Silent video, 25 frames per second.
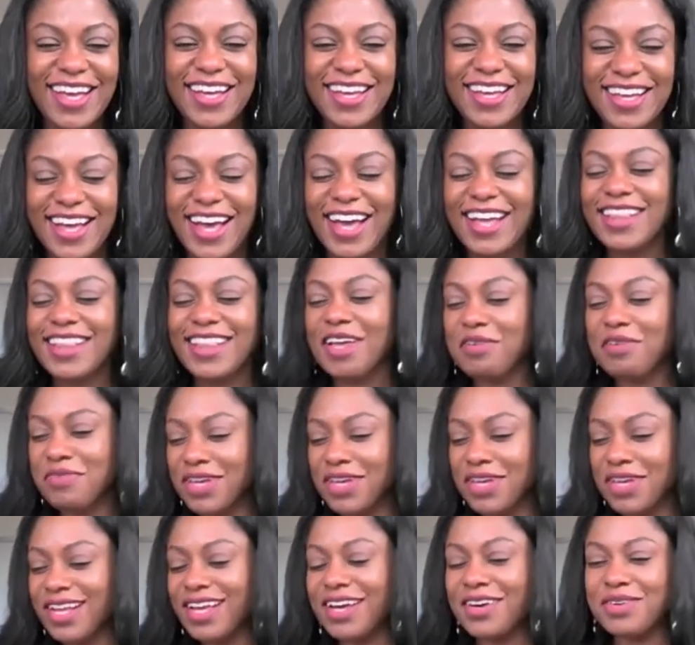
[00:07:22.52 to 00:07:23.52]
I love
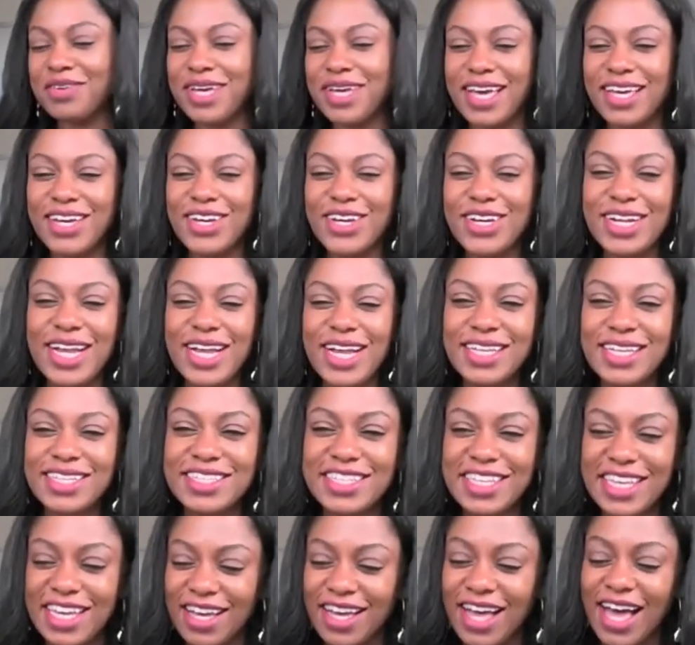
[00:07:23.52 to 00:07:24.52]
it. Okay, good
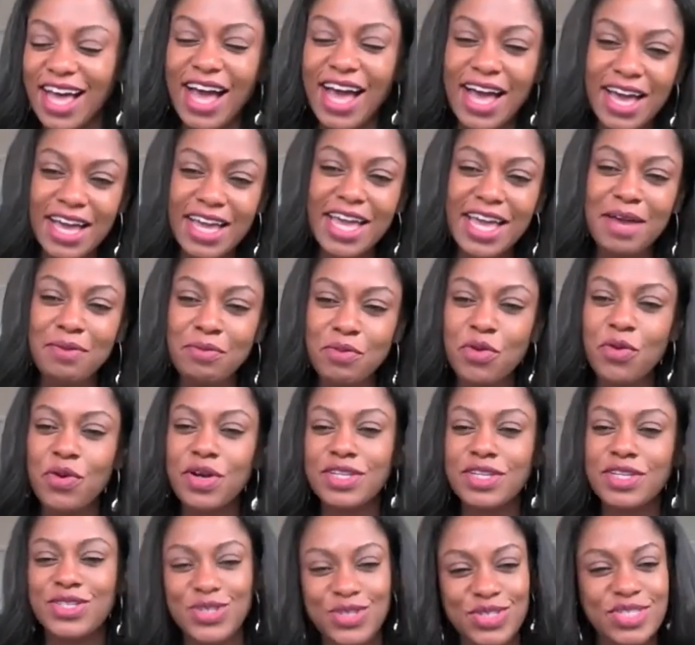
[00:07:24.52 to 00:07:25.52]
idea. I am
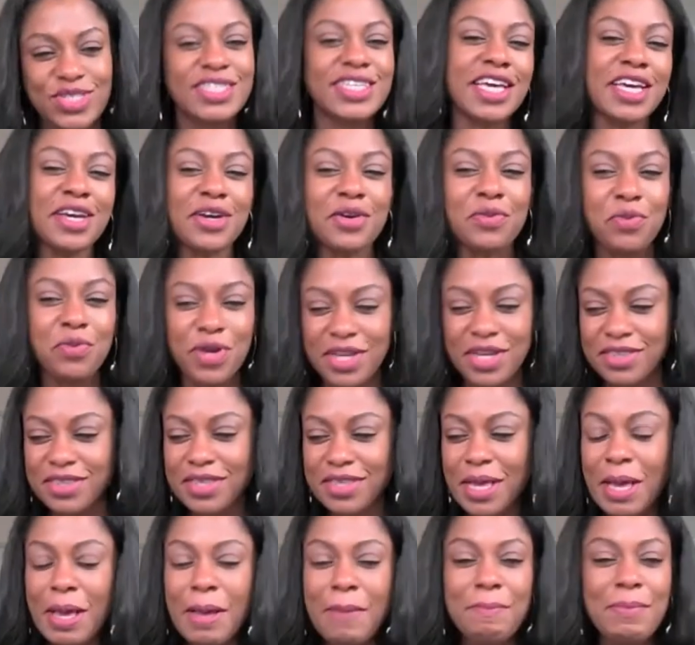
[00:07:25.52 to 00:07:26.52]
going to stick with
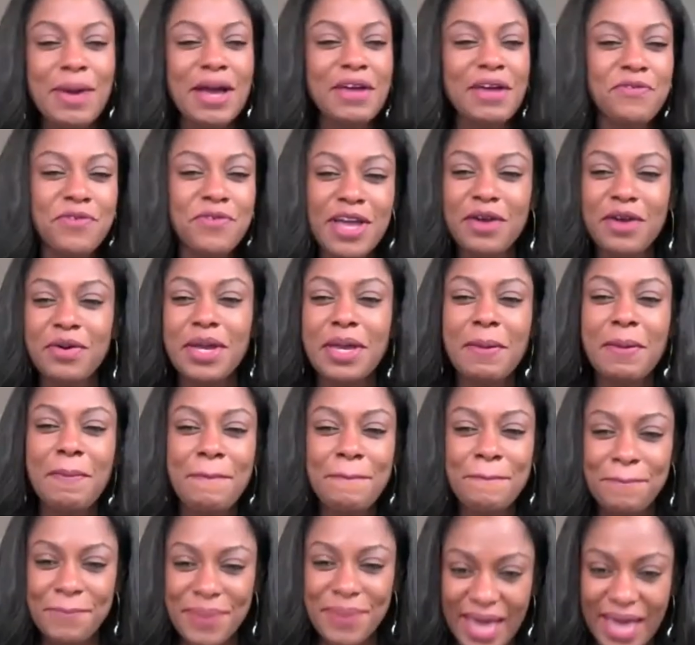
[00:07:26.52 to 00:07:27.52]
my very
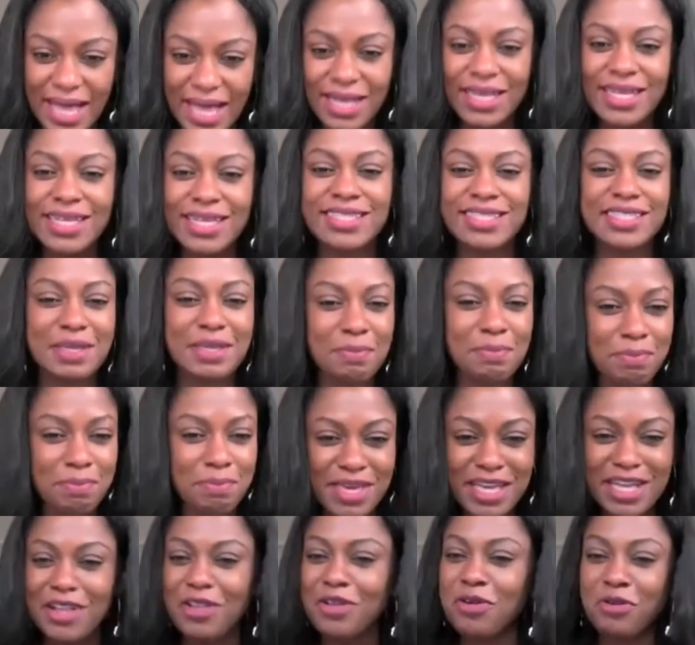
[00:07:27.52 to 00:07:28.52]
balanced
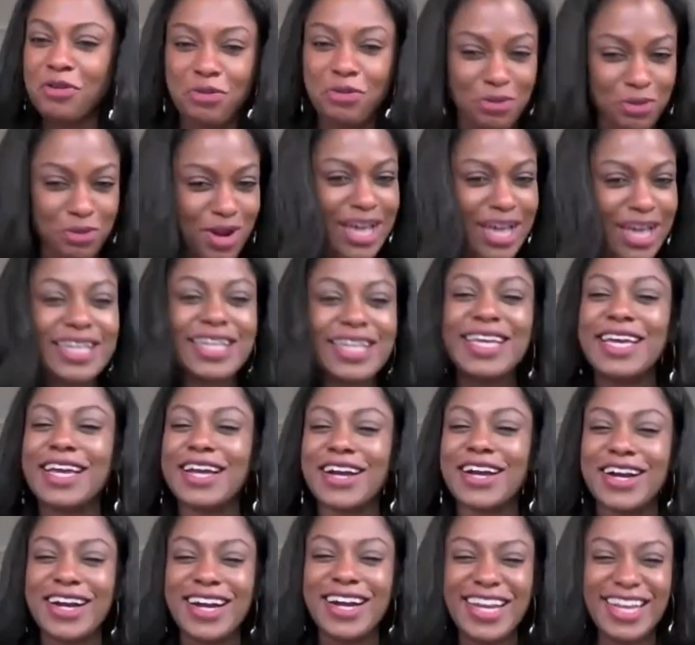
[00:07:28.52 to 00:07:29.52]
meal right here.